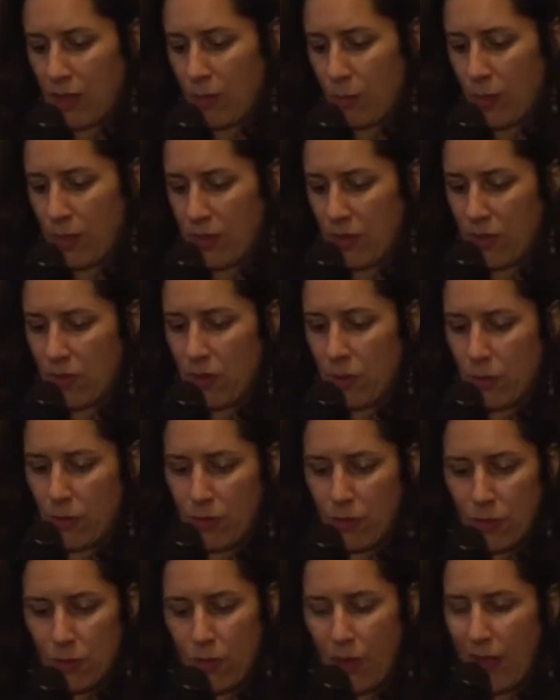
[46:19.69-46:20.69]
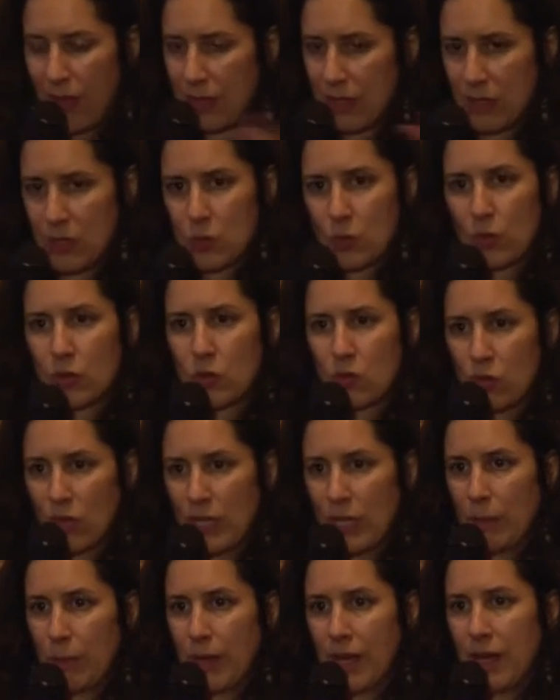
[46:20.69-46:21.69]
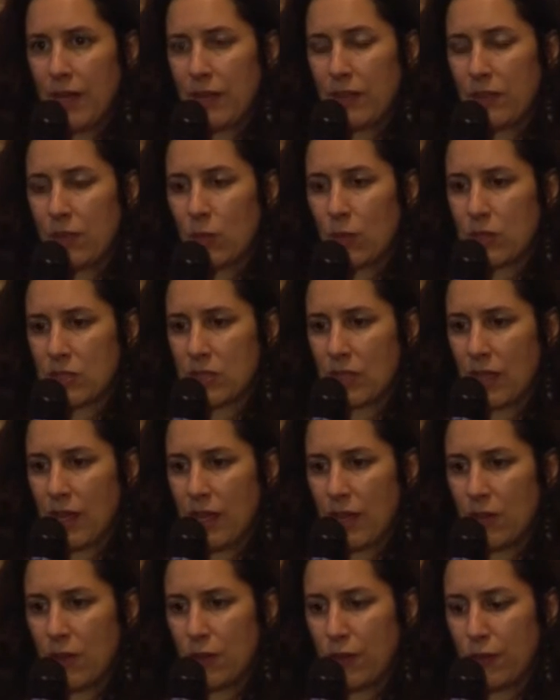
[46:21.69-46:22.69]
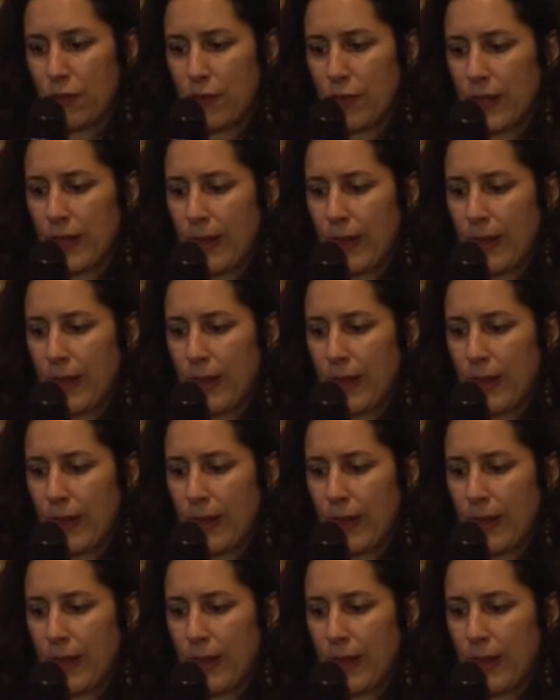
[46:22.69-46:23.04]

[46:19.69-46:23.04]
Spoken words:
when the violence was really bad, there was a kind of